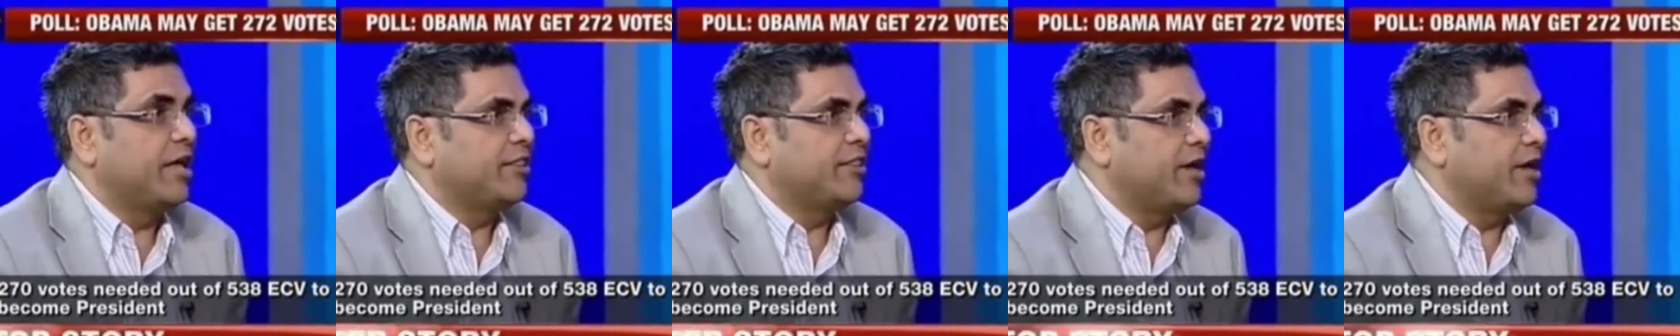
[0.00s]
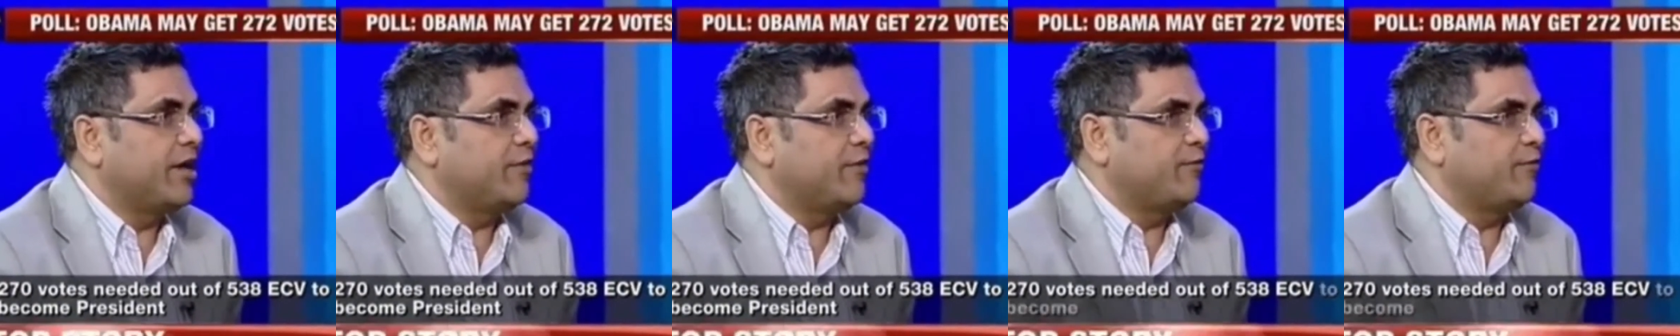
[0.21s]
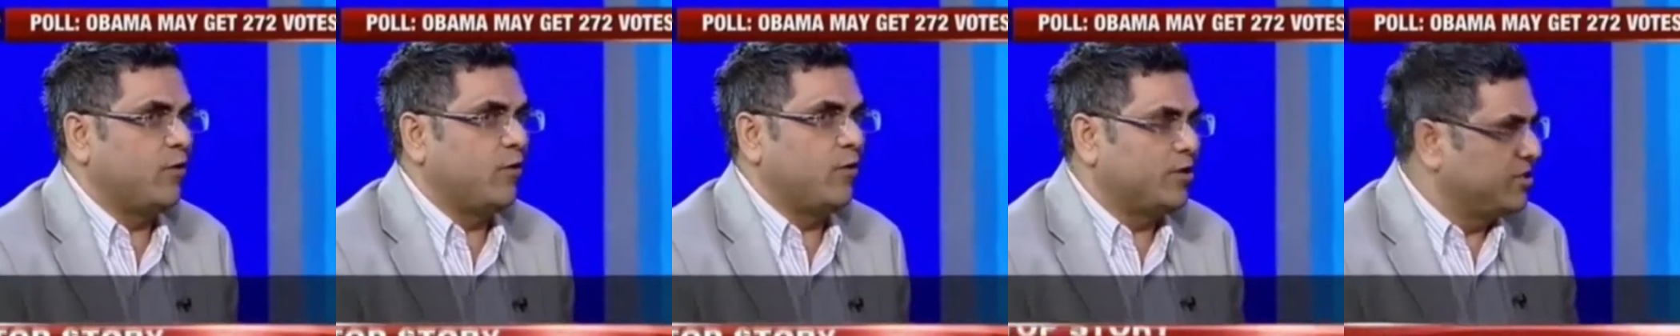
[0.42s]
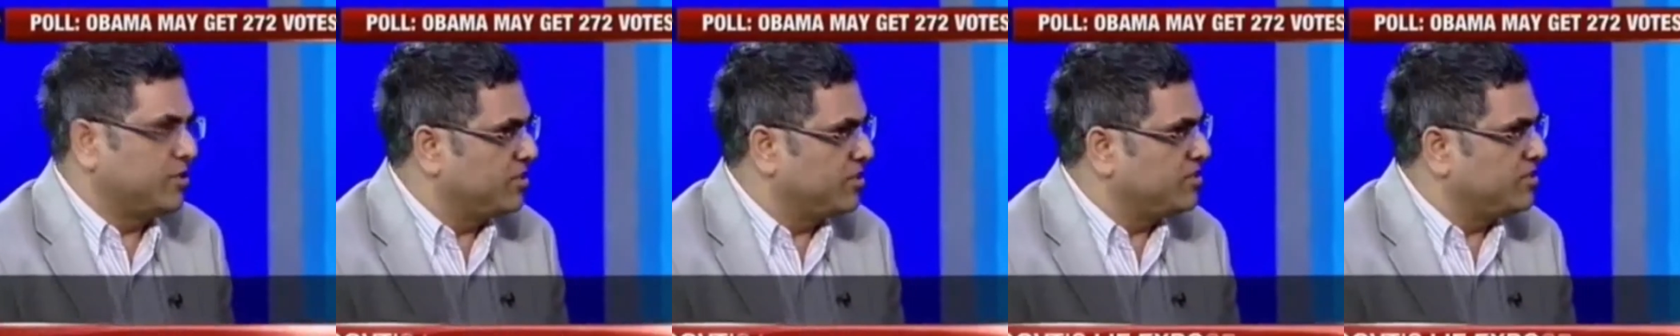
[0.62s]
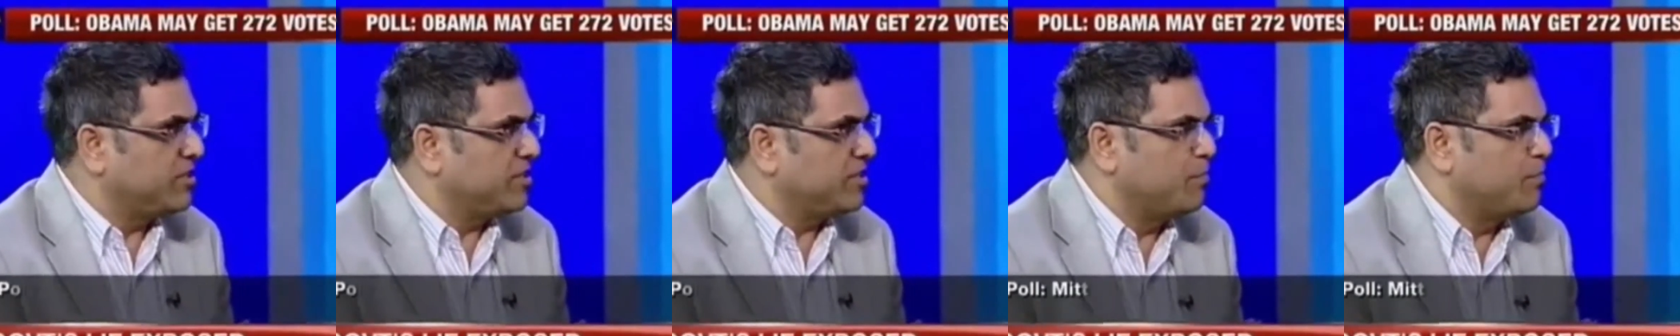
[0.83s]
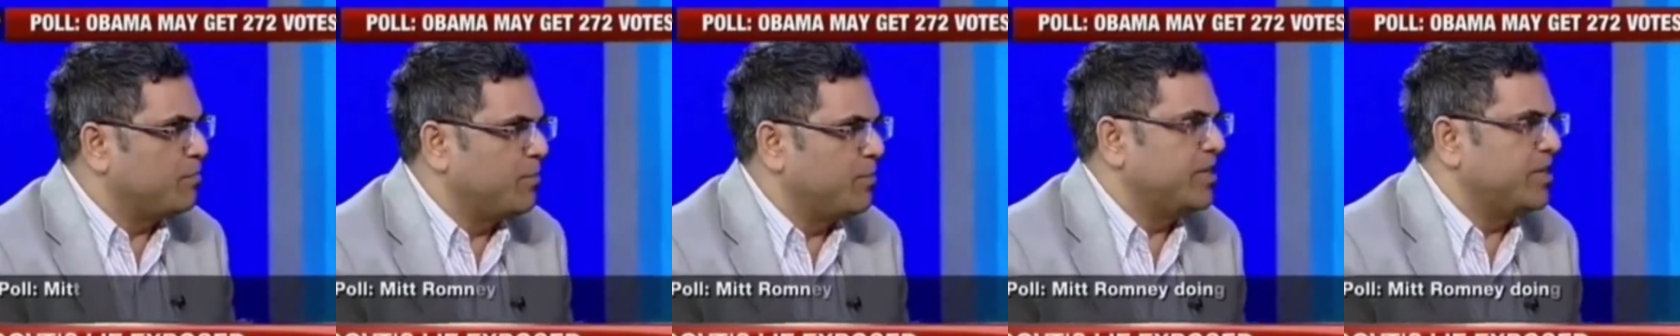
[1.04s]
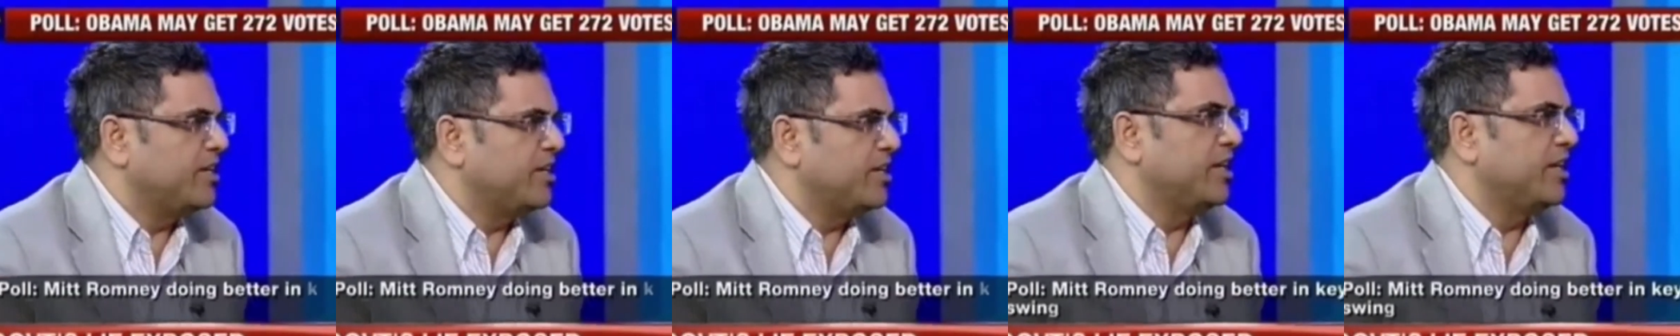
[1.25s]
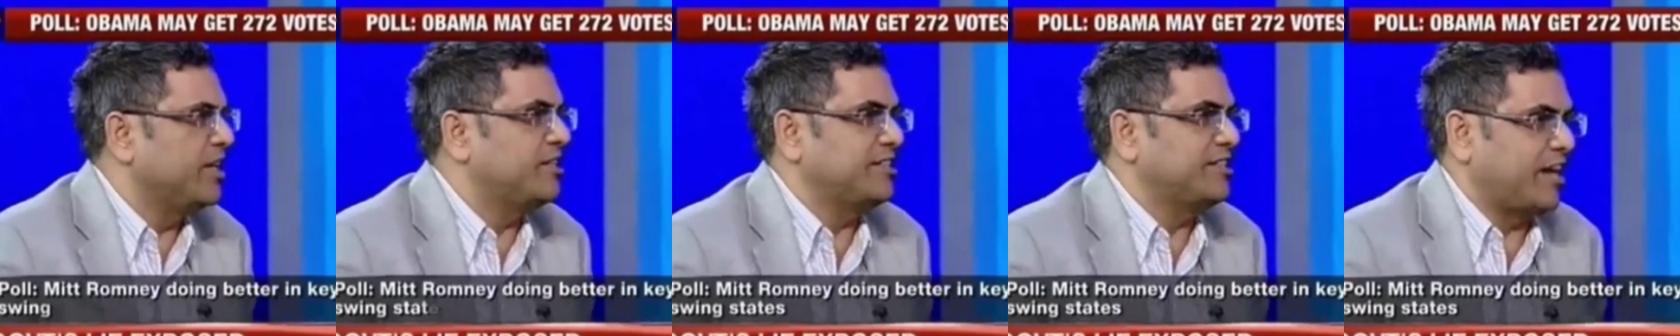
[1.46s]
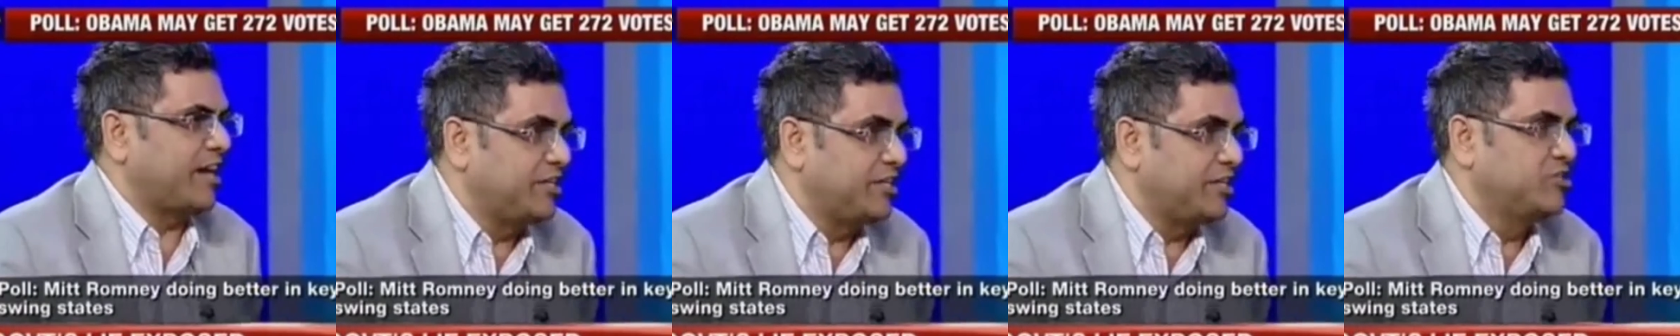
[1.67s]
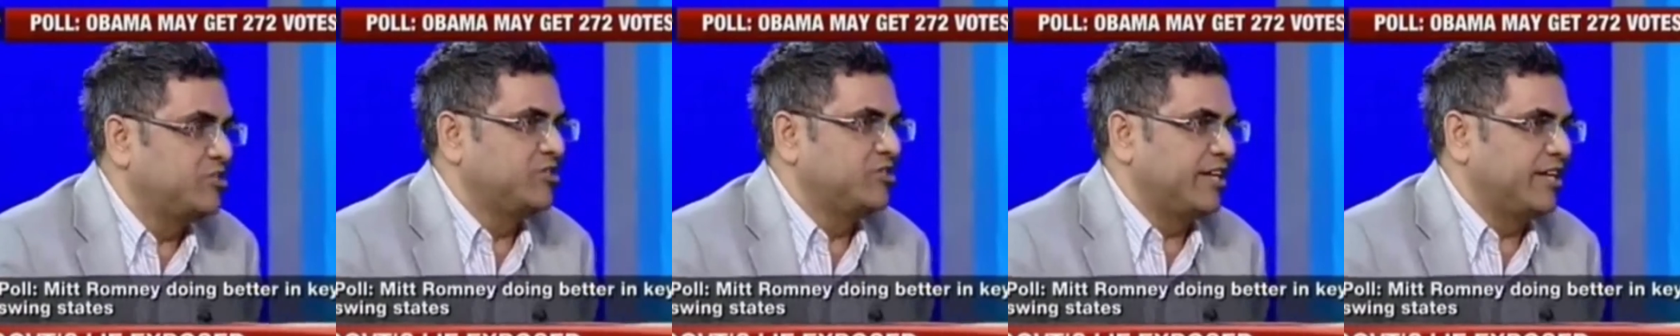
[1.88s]
Therefore, this is completely a
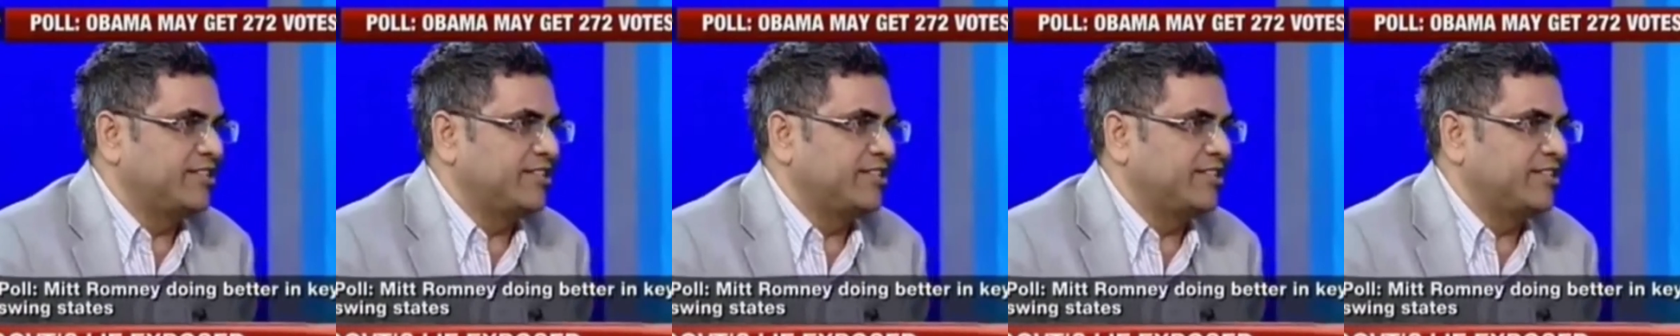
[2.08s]
tied